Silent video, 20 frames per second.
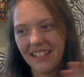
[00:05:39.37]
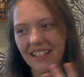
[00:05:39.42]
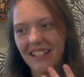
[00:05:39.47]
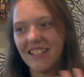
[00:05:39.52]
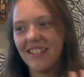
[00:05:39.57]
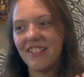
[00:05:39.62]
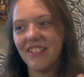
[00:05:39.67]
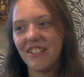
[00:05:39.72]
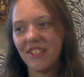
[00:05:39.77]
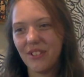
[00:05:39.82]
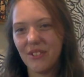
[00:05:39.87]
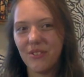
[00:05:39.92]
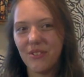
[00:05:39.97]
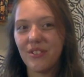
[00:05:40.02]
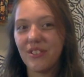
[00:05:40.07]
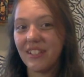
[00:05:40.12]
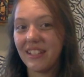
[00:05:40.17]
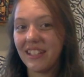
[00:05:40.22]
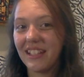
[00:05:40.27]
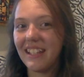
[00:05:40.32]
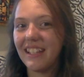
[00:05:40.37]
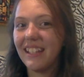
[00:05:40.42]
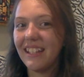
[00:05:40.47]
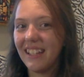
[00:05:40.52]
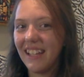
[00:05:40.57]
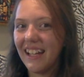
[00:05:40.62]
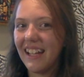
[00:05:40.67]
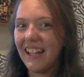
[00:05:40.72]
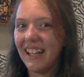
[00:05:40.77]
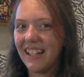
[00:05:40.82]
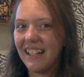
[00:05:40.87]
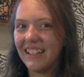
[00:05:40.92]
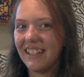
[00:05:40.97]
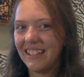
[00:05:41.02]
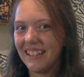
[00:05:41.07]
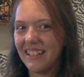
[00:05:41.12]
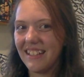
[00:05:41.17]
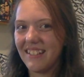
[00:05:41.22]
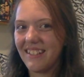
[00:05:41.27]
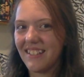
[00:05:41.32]
it's usually
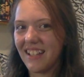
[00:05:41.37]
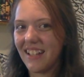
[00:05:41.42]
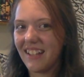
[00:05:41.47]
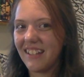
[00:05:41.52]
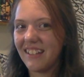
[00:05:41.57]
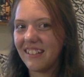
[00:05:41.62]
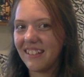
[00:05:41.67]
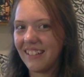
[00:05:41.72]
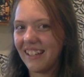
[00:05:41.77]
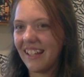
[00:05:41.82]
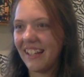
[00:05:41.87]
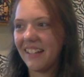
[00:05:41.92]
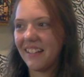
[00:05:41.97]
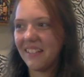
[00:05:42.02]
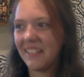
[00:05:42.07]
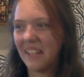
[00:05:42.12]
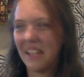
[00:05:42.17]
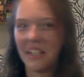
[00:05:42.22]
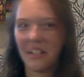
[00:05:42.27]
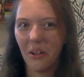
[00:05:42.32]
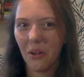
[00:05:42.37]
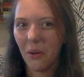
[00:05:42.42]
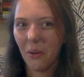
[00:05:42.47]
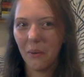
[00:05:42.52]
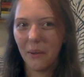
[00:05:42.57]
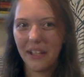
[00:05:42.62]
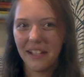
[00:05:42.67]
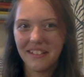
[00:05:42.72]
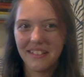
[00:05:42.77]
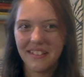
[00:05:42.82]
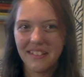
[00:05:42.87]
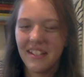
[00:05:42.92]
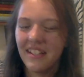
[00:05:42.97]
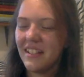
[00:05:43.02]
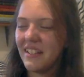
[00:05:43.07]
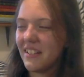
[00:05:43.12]
Alyssa, like always.